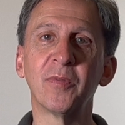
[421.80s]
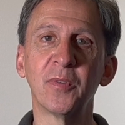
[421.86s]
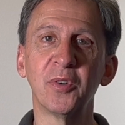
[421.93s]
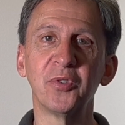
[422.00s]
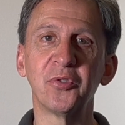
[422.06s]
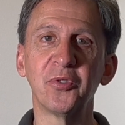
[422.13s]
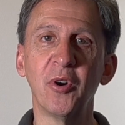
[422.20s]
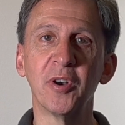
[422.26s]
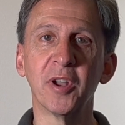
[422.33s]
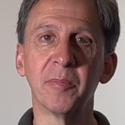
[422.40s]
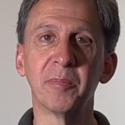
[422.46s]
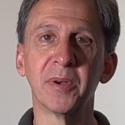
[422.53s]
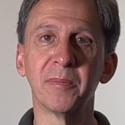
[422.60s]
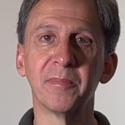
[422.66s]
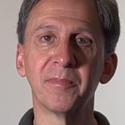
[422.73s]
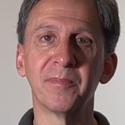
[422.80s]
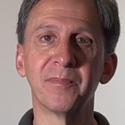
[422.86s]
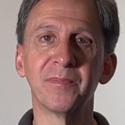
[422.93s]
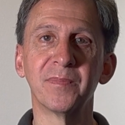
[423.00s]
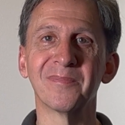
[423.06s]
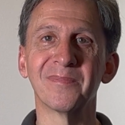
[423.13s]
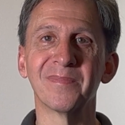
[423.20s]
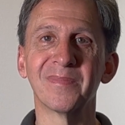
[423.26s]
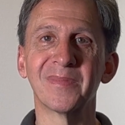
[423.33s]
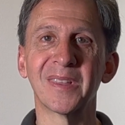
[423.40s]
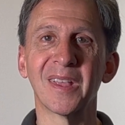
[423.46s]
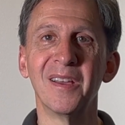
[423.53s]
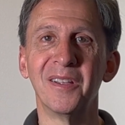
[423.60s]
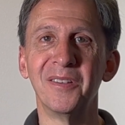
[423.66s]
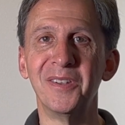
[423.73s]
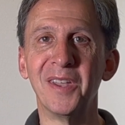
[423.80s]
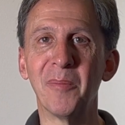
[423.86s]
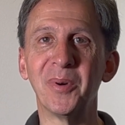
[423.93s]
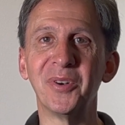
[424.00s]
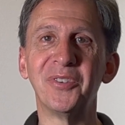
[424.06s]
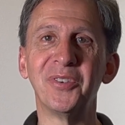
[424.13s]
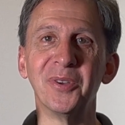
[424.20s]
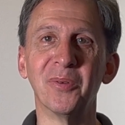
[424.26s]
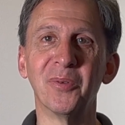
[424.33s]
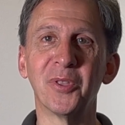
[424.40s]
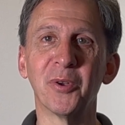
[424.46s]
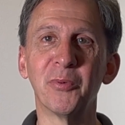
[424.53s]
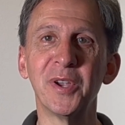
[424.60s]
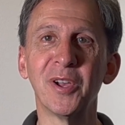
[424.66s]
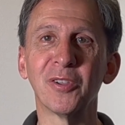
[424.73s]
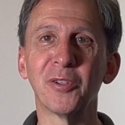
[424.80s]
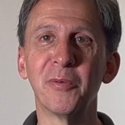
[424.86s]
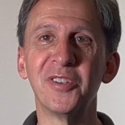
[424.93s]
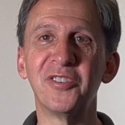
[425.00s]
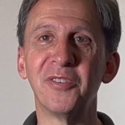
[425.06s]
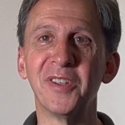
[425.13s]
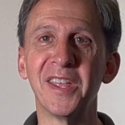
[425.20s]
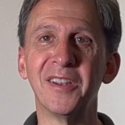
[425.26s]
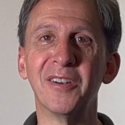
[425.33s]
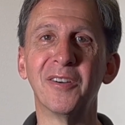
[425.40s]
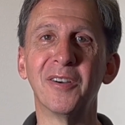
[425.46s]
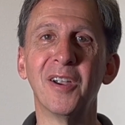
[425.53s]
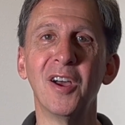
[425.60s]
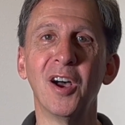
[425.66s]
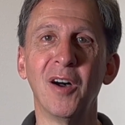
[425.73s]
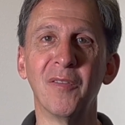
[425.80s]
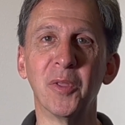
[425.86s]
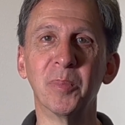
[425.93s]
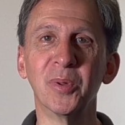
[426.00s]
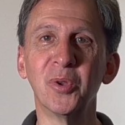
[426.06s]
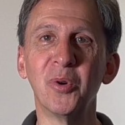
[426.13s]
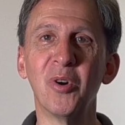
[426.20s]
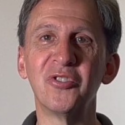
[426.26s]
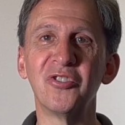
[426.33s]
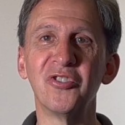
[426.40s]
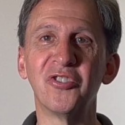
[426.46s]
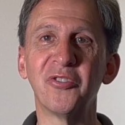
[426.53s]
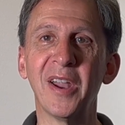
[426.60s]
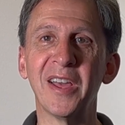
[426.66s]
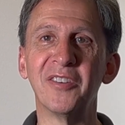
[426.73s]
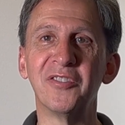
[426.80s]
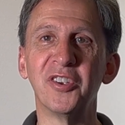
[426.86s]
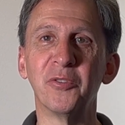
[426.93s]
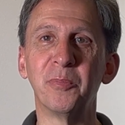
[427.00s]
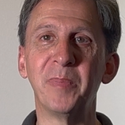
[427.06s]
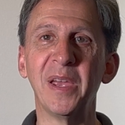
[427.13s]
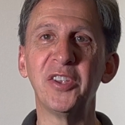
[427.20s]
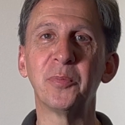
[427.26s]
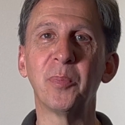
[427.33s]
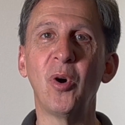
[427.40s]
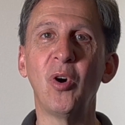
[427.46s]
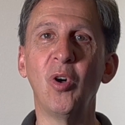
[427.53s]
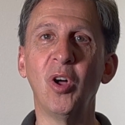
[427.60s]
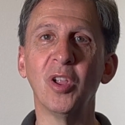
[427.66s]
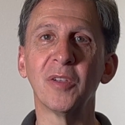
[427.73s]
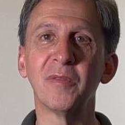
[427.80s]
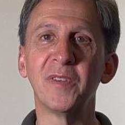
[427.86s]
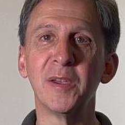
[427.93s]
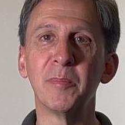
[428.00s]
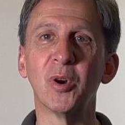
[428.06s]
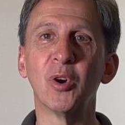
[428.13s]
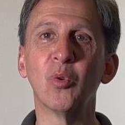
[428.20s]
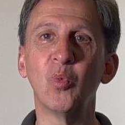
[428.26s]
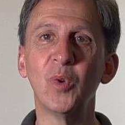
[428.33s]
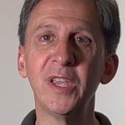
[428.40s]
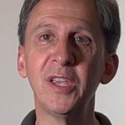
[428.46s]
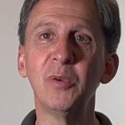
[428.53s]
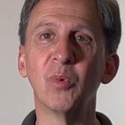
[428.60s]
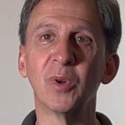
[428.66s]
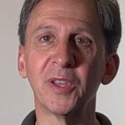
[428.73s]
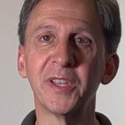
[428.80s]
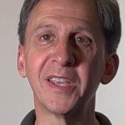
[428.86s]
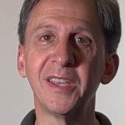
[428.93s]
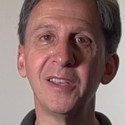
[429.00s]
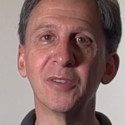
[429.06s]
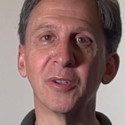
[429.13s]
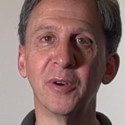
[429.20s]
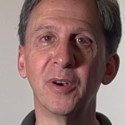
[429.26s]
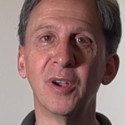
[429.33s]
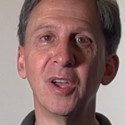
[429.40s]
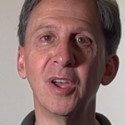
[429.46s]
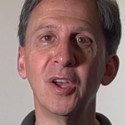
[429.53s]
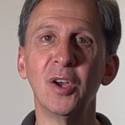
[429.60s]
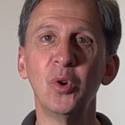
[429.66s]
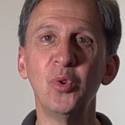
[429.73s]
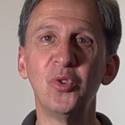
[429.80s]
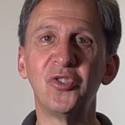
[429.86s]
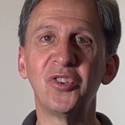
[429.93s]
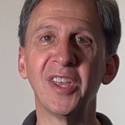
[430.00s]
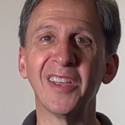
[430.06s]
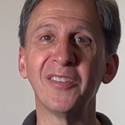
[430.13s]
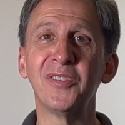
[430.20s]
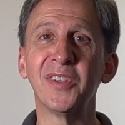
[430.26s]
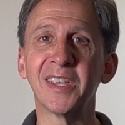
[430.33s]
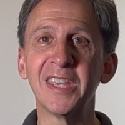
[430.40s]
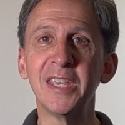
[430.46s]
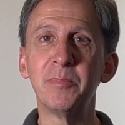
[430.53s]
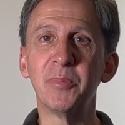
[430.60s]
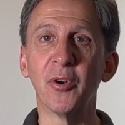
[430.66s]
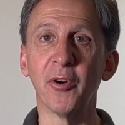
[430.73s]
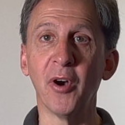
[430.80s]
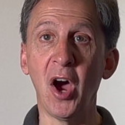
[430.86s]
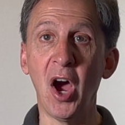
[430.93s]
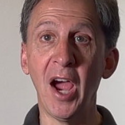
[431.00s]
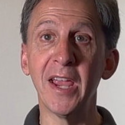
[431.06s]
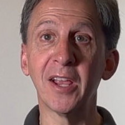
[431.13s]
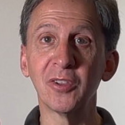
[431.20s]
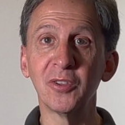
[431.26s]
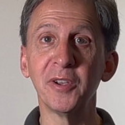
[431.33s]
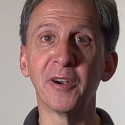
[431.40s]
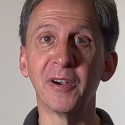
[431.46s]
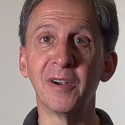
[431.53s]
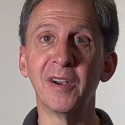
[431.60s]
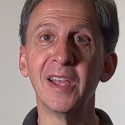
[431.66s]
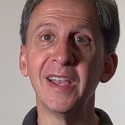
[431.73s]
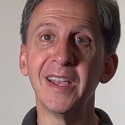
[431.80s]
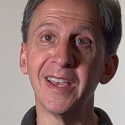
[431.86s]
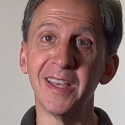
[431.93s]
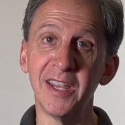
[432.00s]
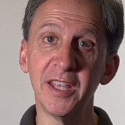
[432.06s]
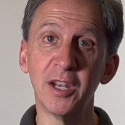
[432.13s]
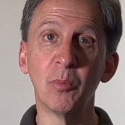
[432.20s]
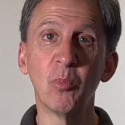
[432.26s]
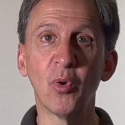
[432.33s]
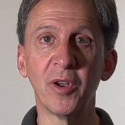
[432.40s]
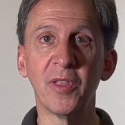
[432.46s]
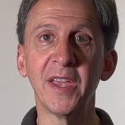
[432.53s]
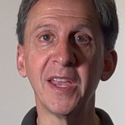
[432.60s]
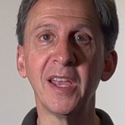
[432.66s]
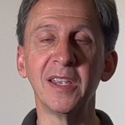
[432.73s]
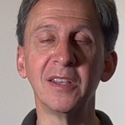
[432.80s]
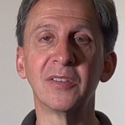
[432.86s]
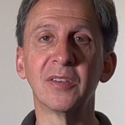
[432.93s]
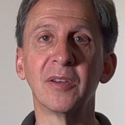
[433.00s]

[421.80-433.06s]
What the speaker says: a startup. Number two, the real originator of the blue ocean strategy is Baseball Hall of Famer Willie Keeler, who said to keep your eye clear and hit them where they ain't.